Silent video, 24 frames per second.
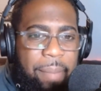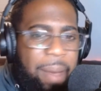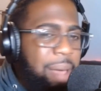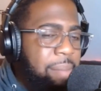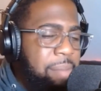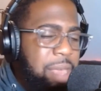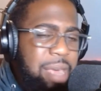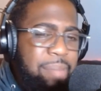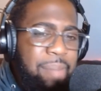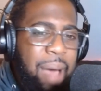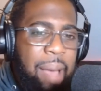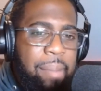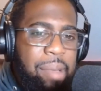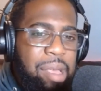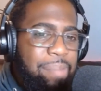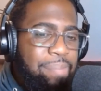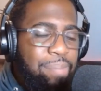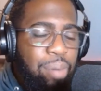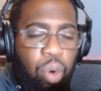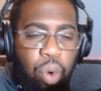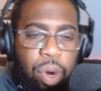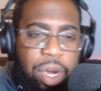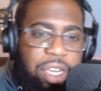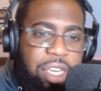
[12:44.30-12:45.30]
he might be
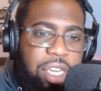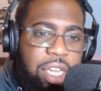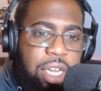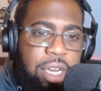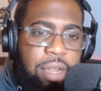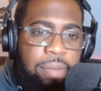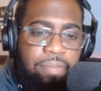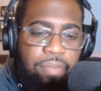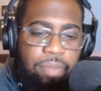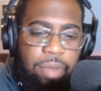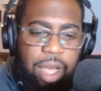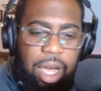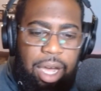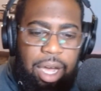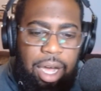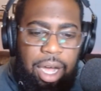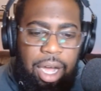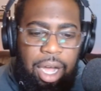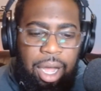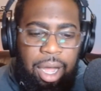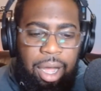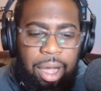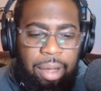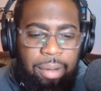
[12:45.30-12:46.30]
pointed,
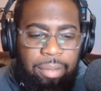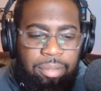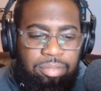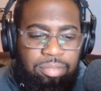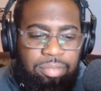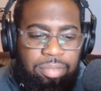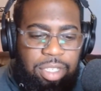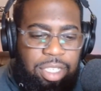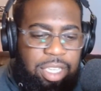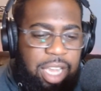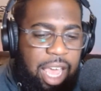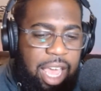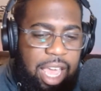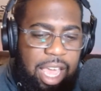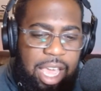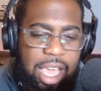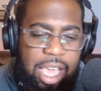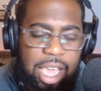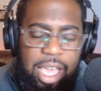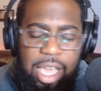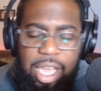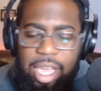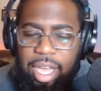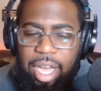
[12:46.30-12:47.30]
in
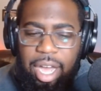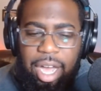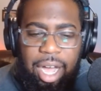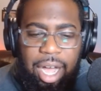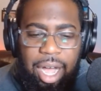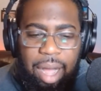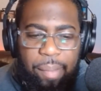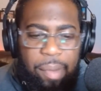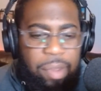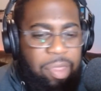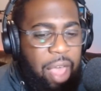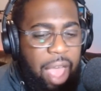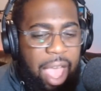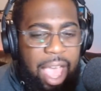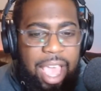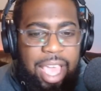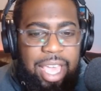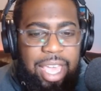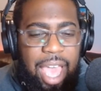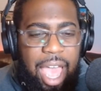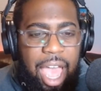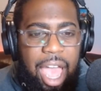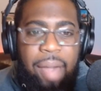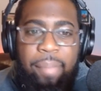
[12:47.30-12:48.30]
the
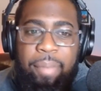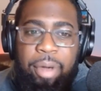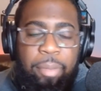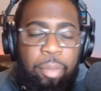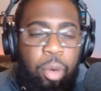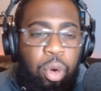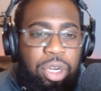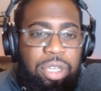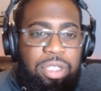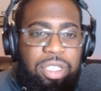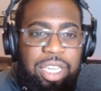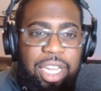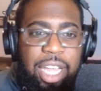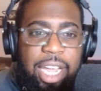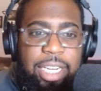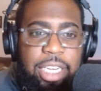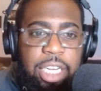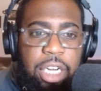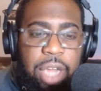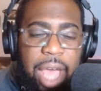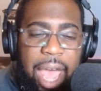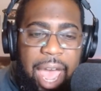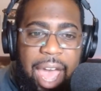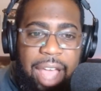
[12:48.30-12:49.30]
A-gap, but more
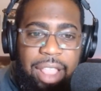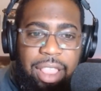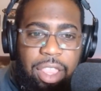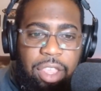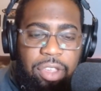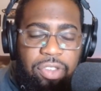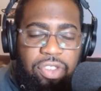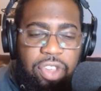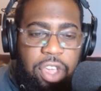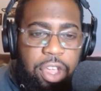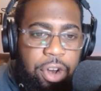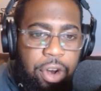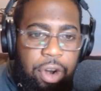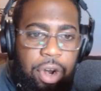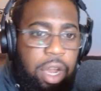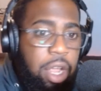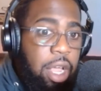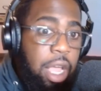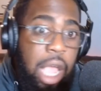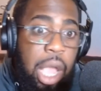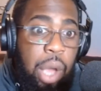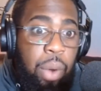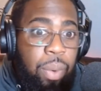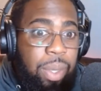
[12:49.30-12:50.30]
slanted at the center.
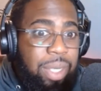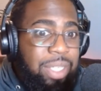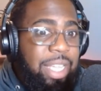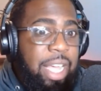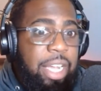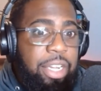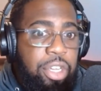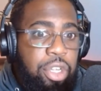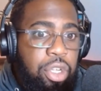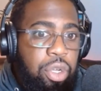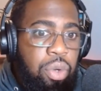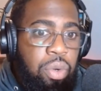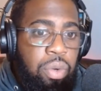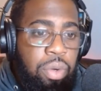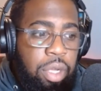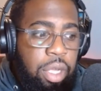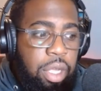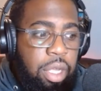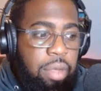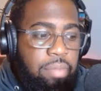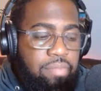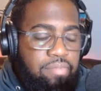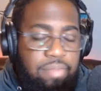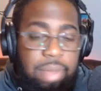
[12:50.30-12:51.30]
And what does that do?
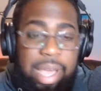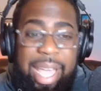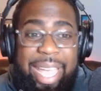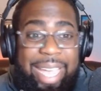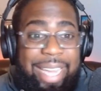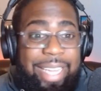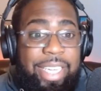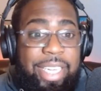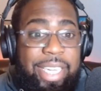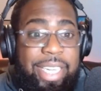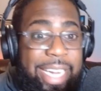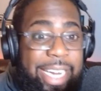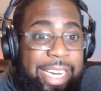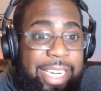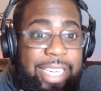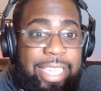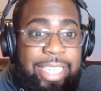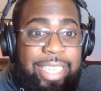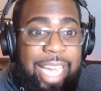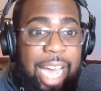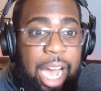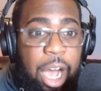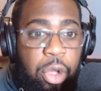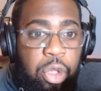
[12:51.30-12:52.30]
It
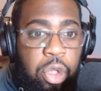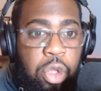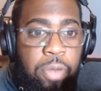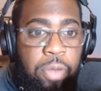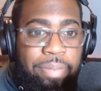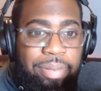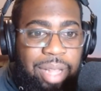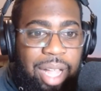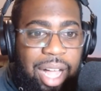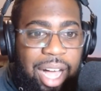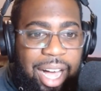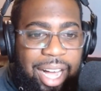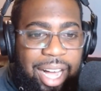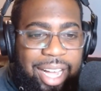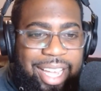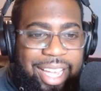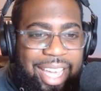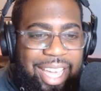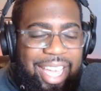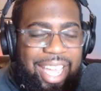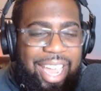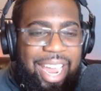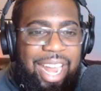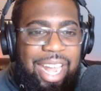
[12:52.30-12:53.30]
changes how you block
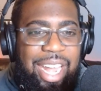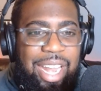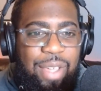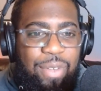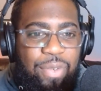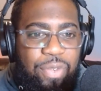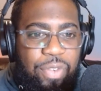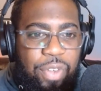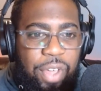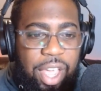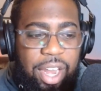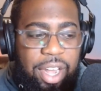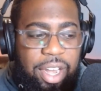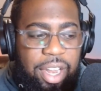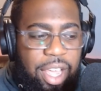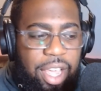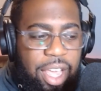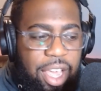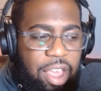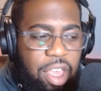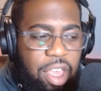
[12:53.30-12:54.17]
and defend